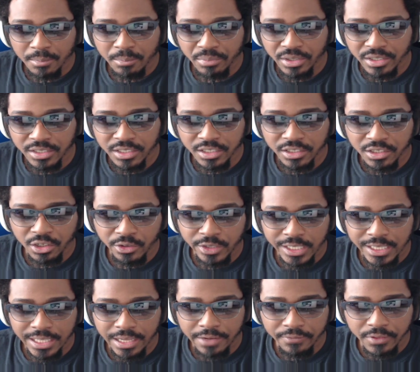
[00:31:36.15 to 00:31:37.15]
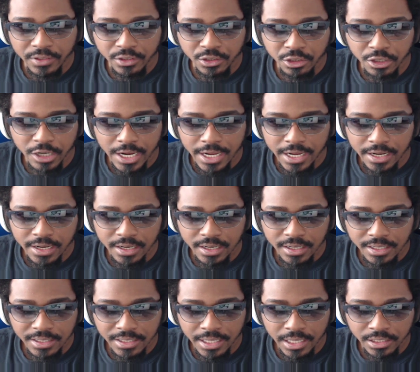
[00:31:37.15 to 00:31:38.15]
Princess Yuri left the train.
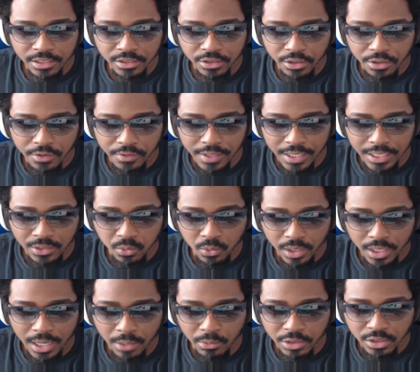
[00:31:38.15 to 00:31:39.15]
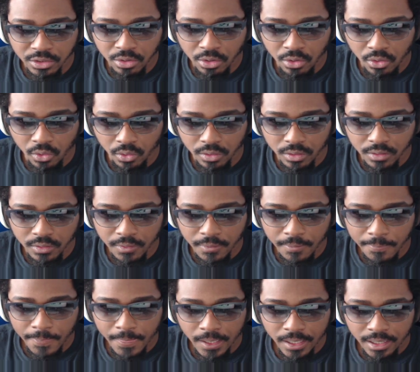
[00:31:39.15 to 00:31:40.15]
Yes, sir. That's what I was told.
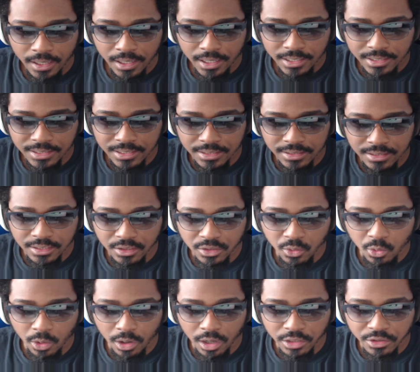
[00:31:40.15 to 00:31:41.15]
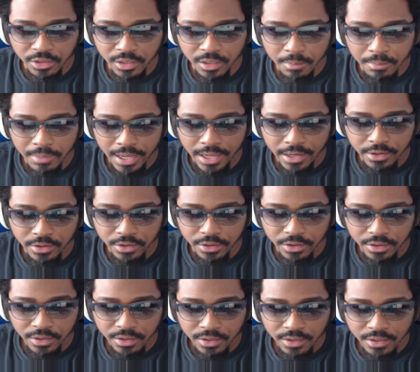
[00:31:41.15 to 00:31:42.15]
Assistant Squadron Commander.